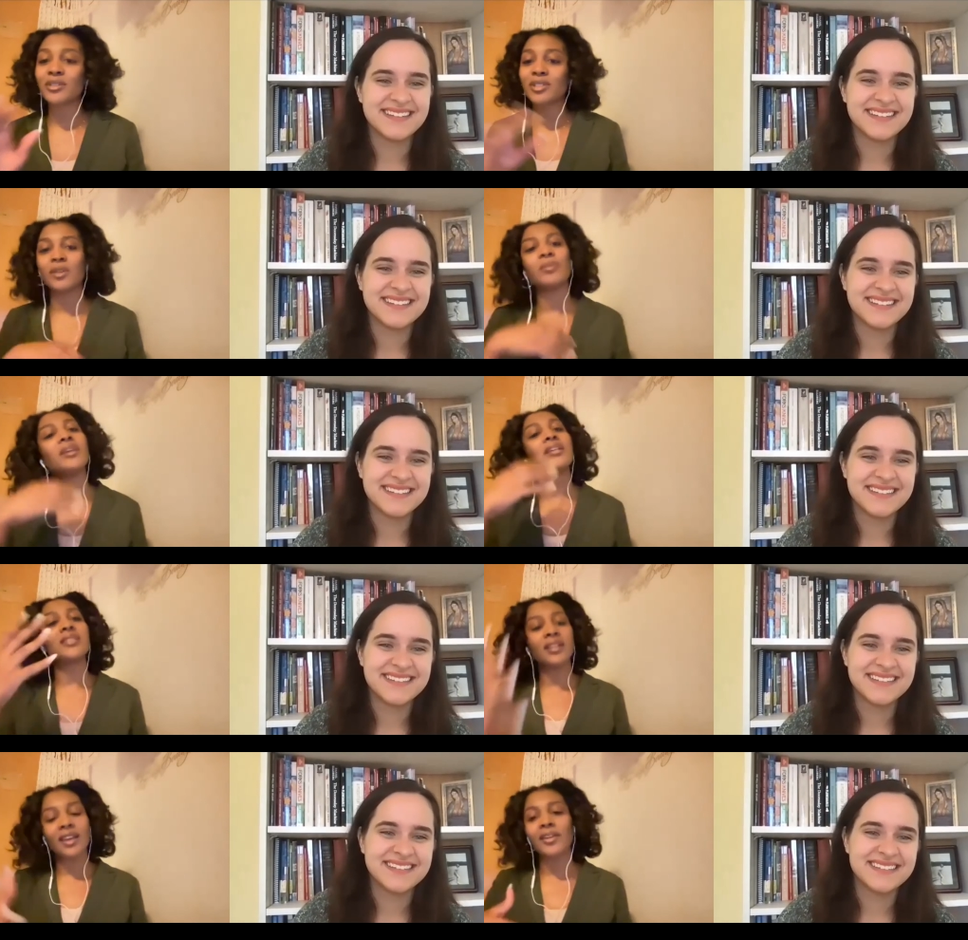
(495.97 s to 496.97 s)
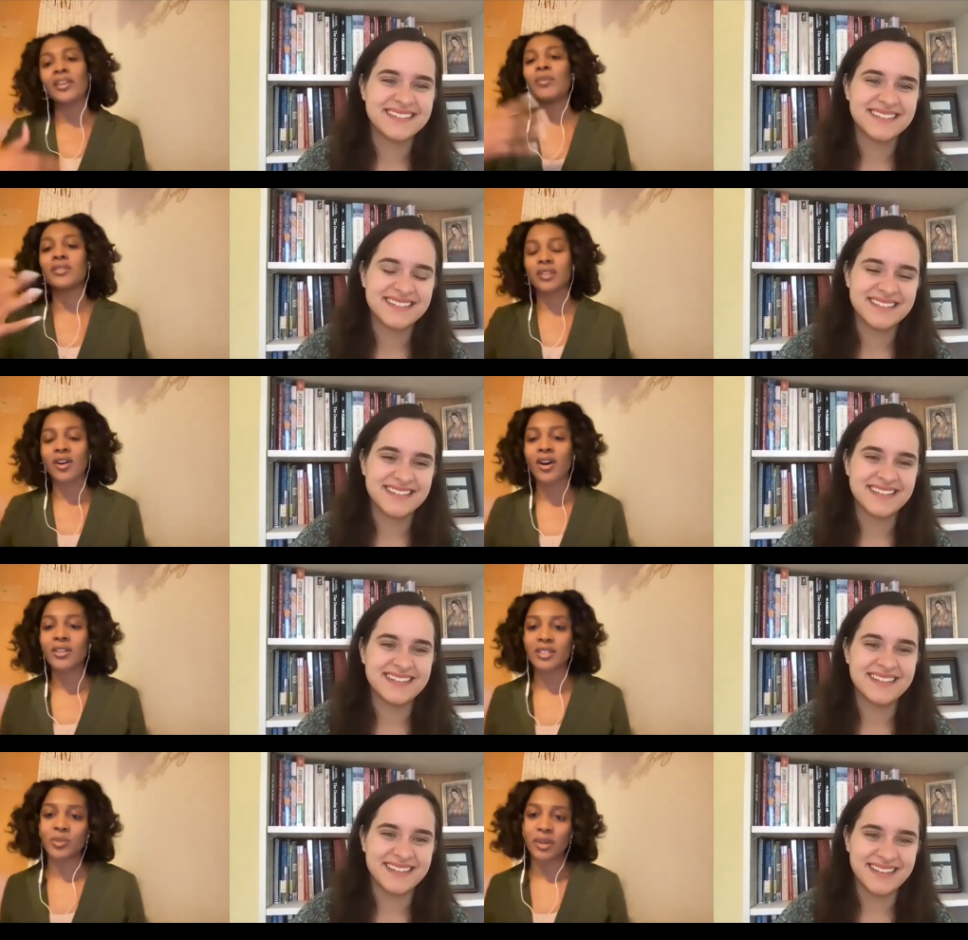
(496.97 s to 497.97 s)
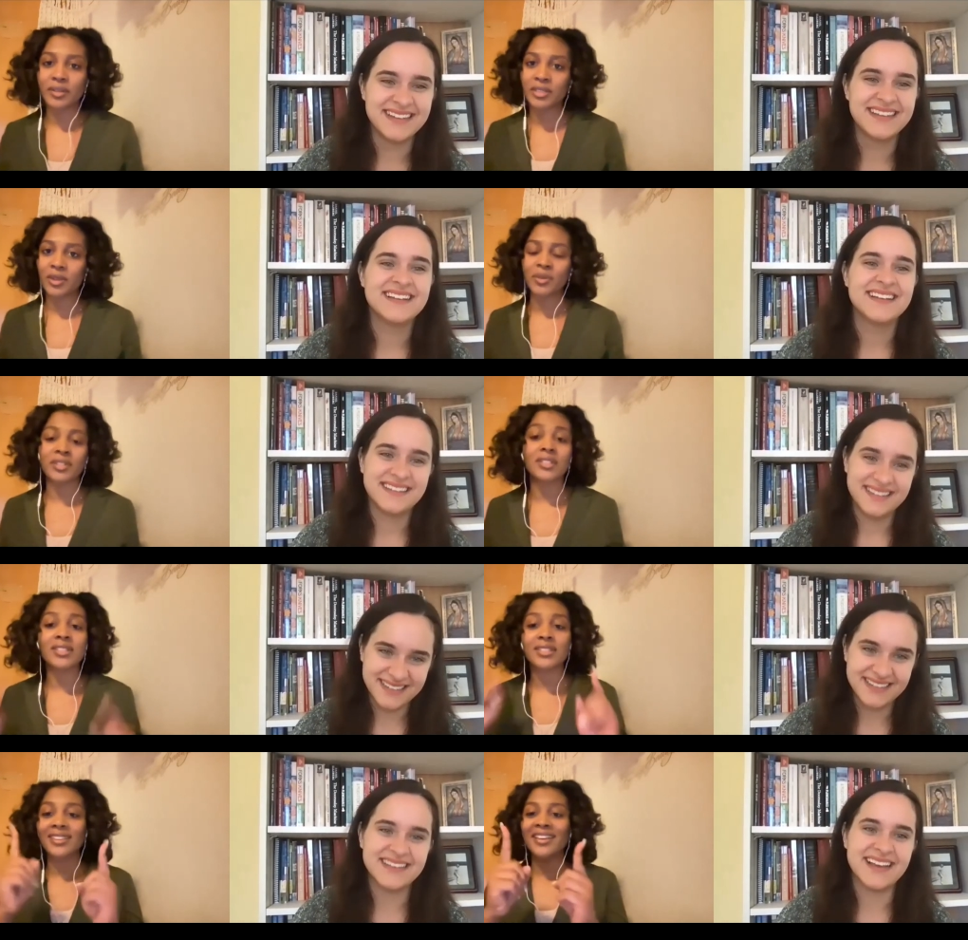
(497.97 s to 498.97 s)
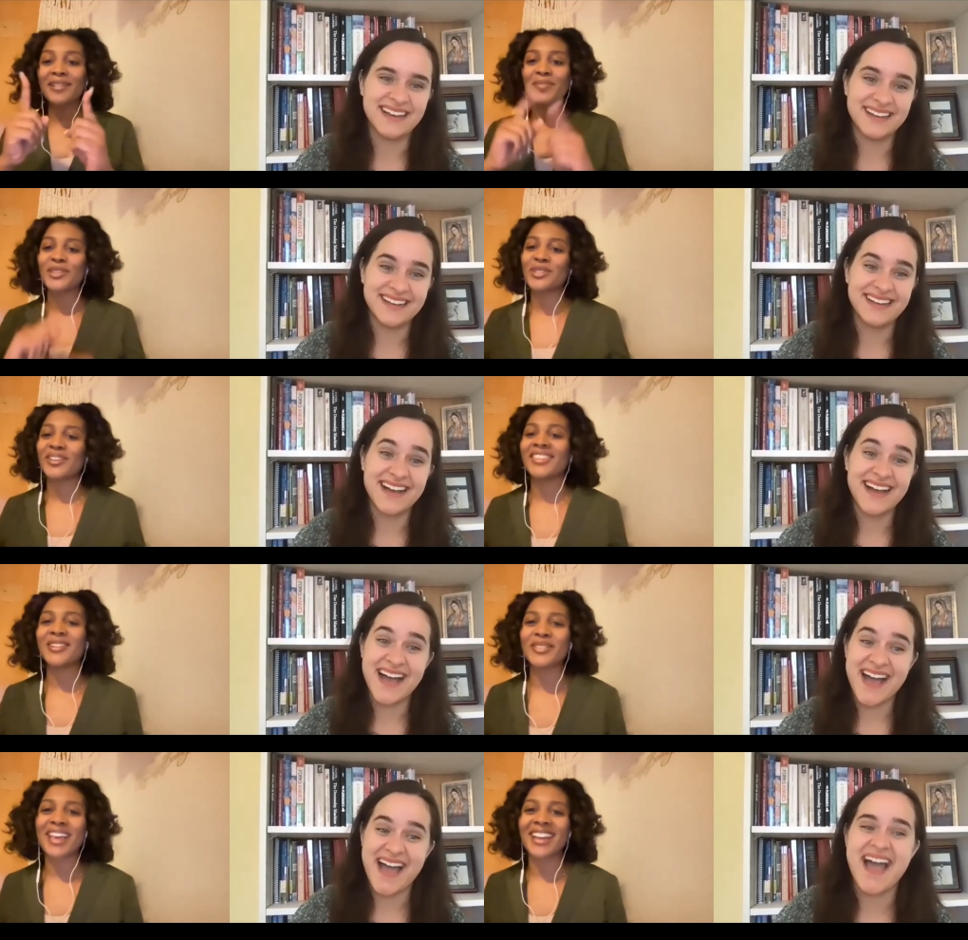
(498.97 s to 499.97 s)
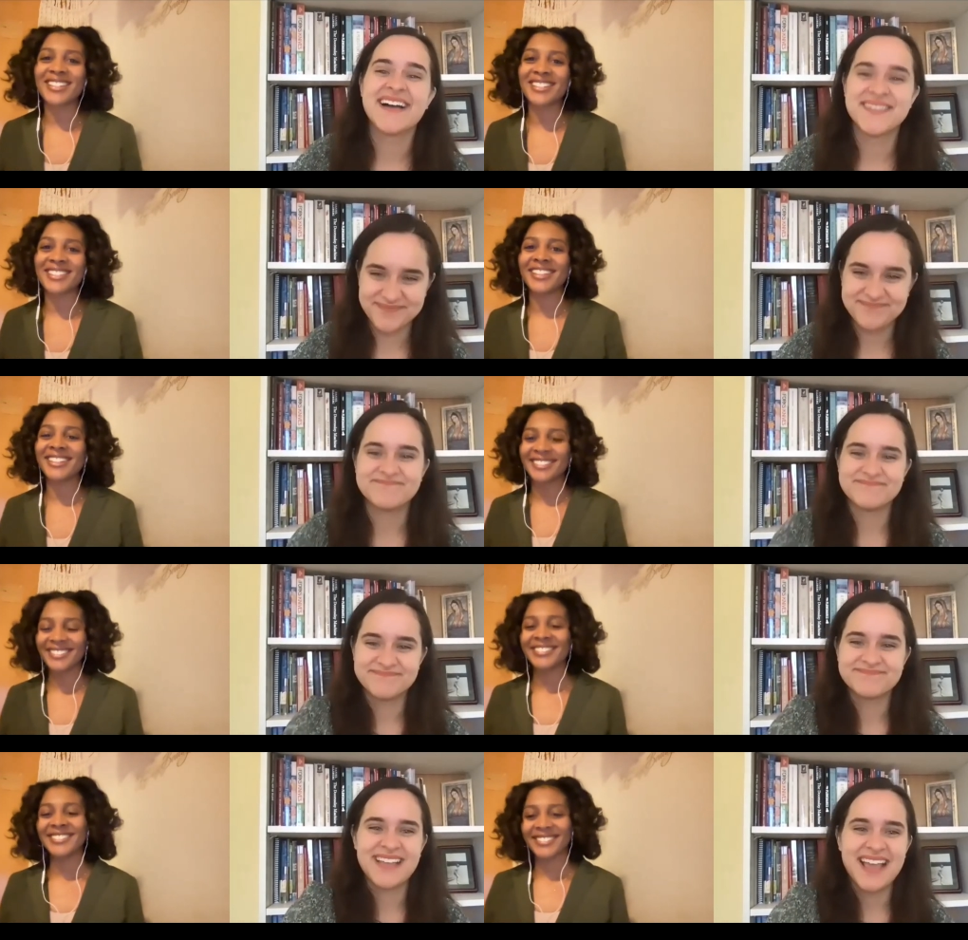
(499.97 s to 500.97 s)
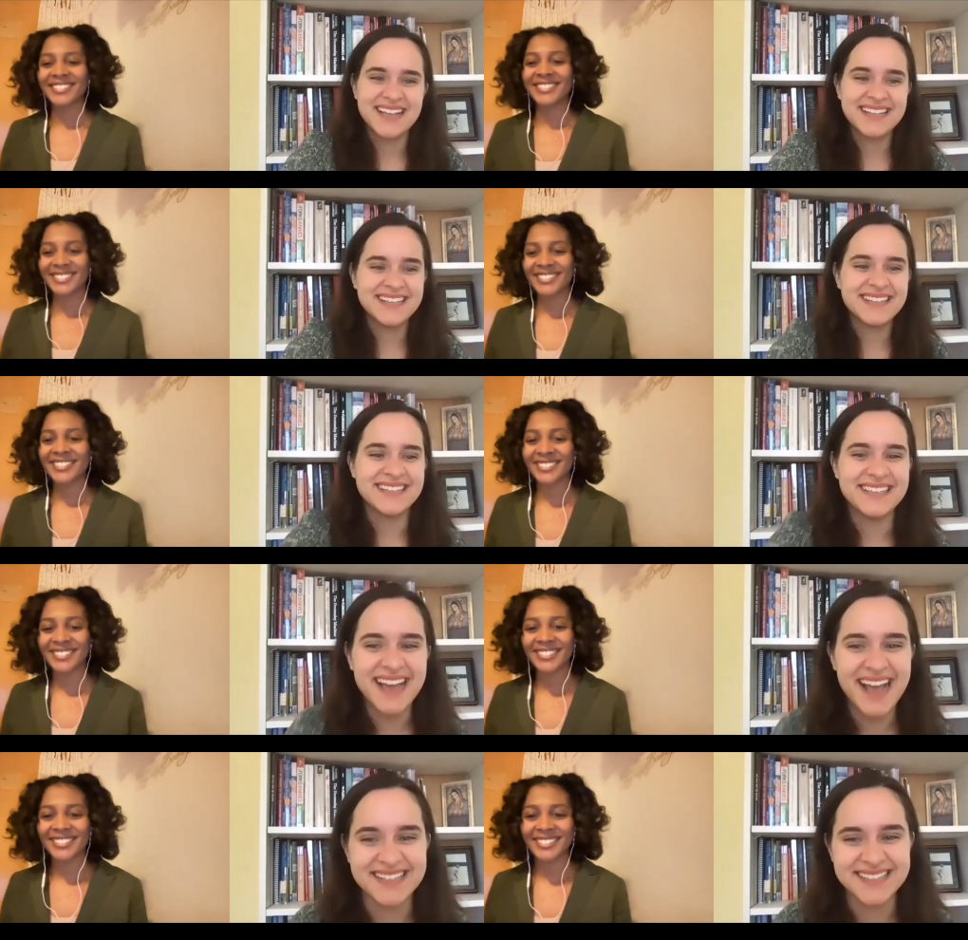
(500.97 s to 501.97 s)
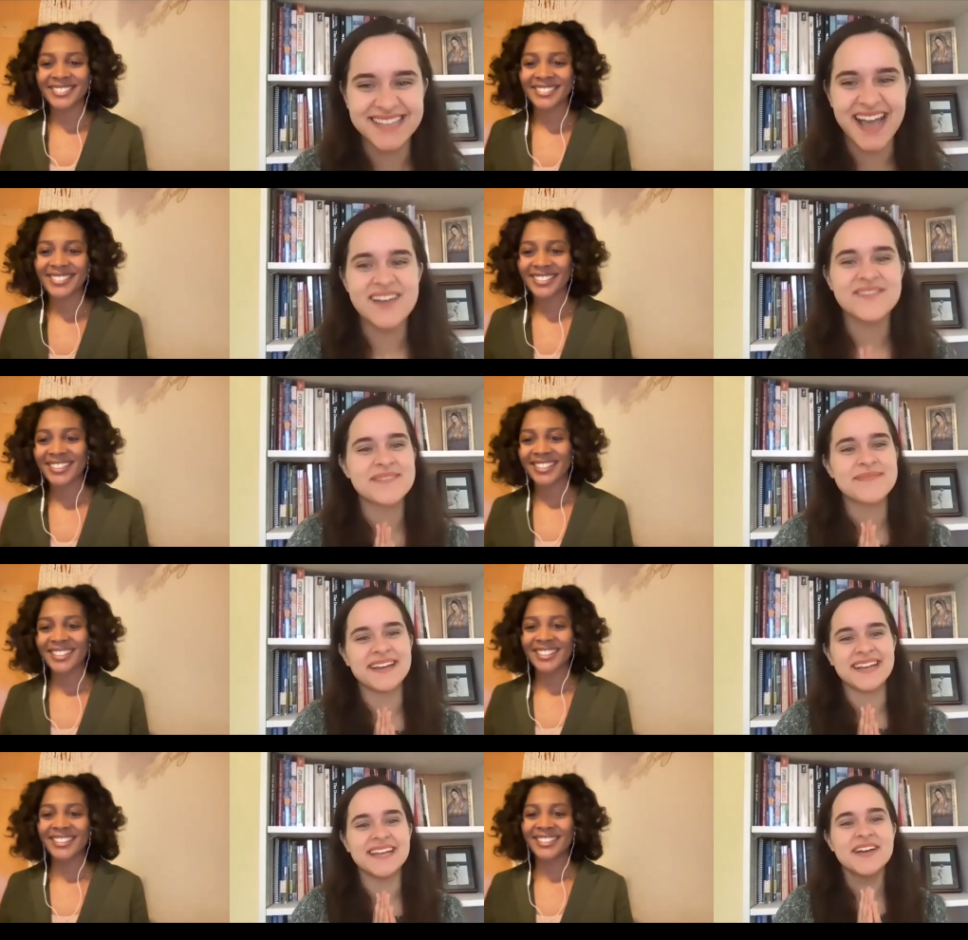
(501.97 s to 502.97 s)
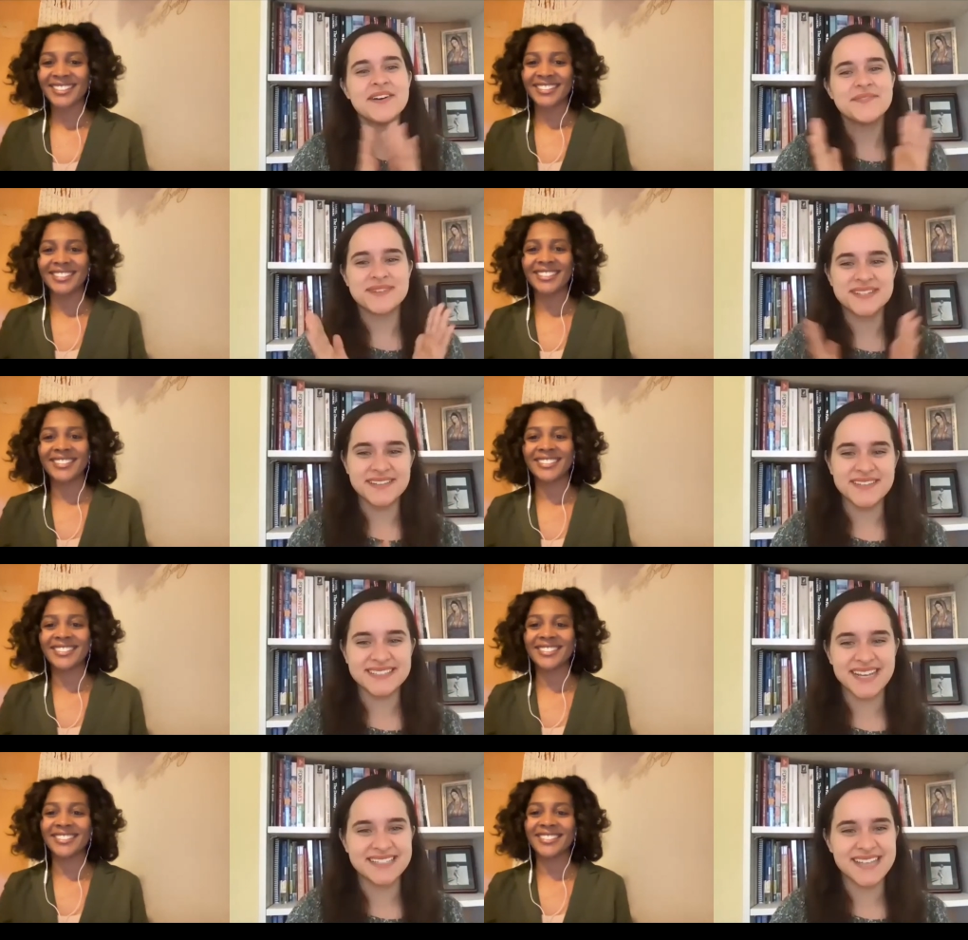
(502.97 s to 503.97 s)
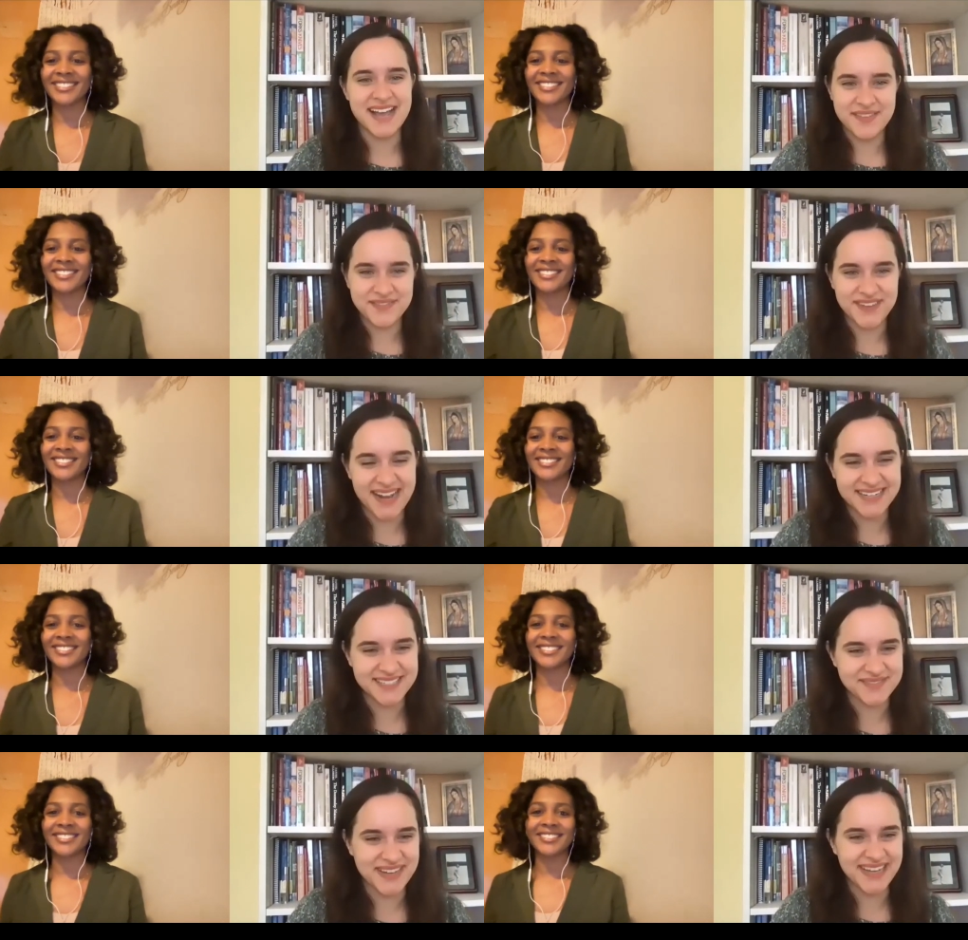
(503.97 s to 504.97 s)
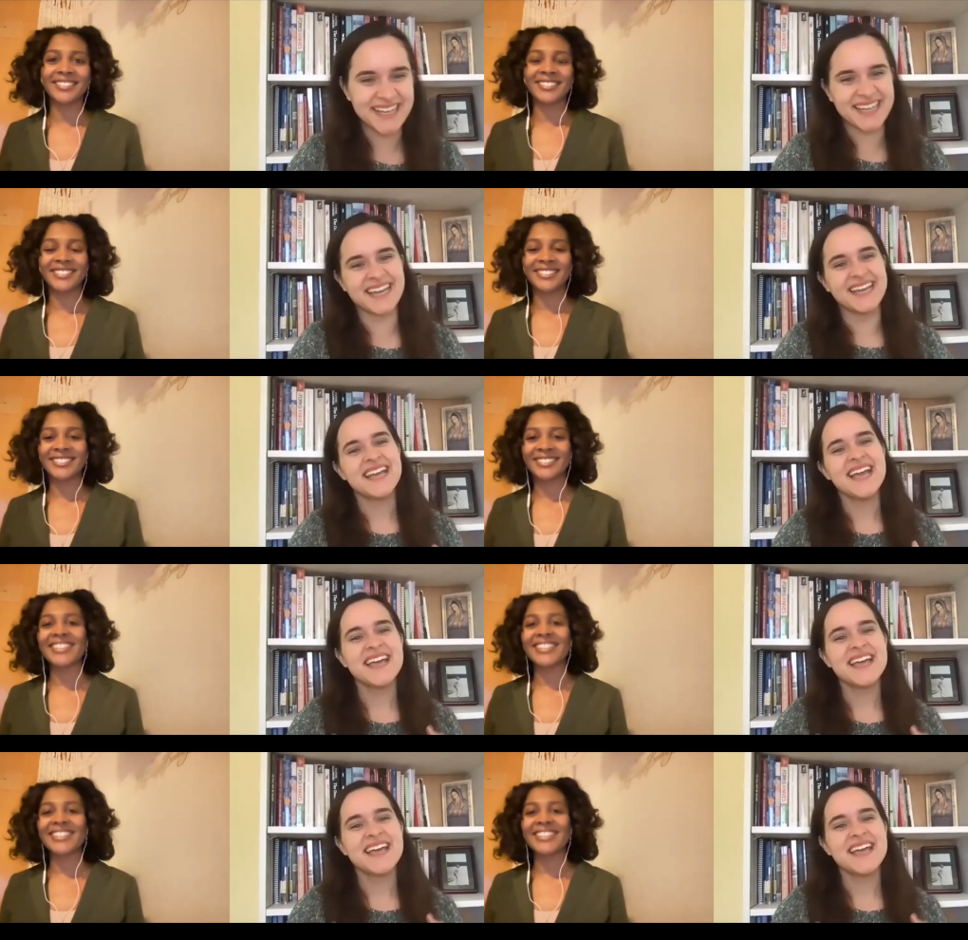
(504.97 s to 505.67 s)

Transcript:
Speaker 1: i'll also still be sending out emails and calls as well so just make sure you get those actions in
Speaker 2: Yes, everybody, we're so excited to have you for Action Week.